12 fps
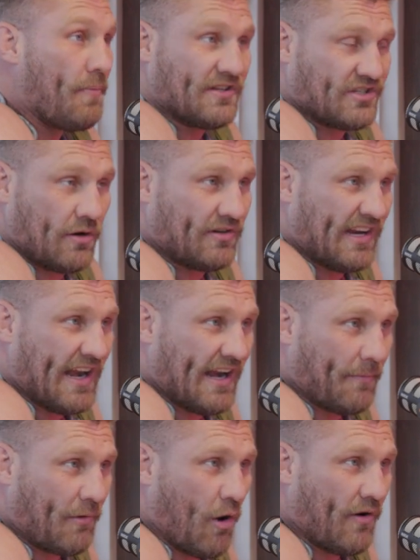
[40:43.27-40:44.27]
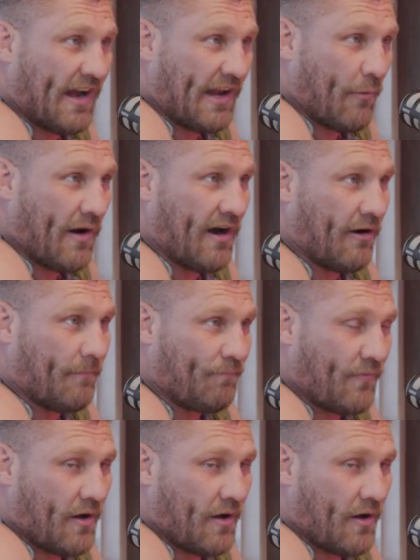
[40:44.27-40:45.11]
But show didn't end up going anywhere.